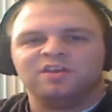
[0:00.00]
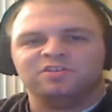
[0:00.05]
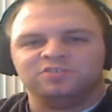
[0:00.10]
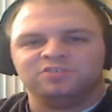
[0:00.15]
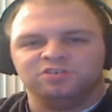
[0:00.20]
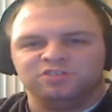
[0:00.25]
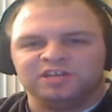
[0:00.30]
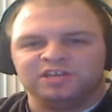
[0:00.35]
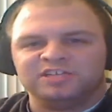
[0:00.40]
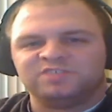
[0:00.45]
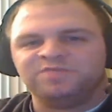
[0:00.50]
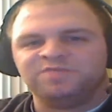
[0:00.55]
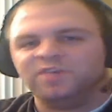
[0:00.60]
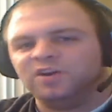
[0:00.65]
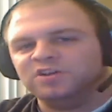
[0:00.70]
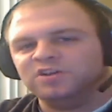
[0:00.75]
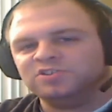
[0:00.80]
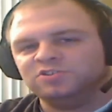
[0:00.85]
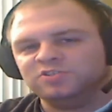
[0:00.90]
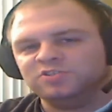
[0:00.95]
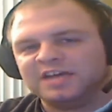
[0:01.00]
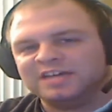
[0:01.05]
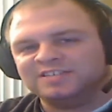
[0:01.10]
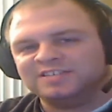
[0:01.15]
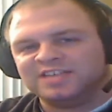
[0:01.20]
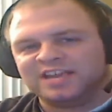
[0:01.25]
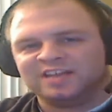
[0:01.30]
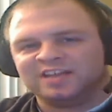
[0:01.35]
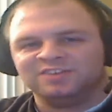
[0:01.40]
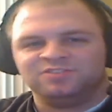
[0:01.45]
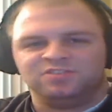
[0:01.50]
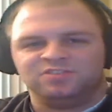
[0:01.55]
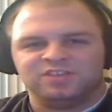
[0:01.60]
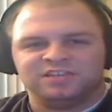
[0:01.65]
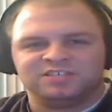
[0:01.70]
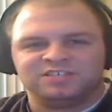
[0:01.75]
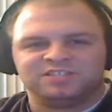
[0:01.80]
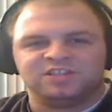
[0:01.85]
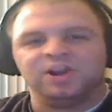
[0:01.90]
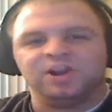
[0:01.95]
do this first, do that second, do
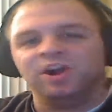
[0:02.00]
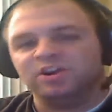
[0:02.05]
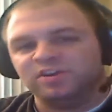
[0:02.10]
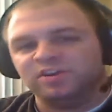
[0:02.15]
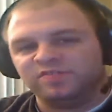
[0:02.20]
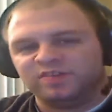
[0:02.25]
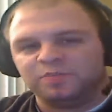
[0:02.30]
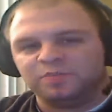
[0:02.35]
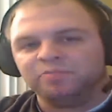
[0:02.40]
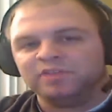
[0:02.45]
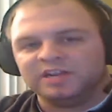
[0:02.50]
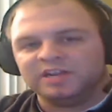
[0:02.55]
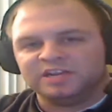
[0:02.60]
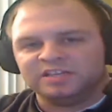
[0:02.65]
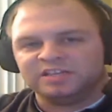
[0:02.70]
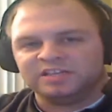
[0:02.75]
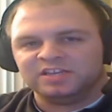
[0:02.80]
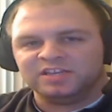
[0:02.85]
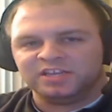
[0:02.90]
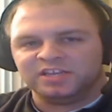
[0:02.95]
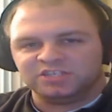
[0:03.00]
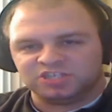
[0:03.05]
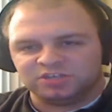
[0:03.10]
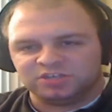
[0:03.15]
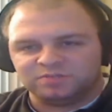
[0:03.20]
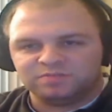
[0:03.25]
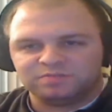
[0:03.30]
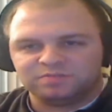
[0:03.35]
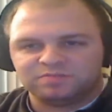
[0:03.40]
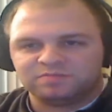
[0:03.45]
this third, you've completed the dungeon.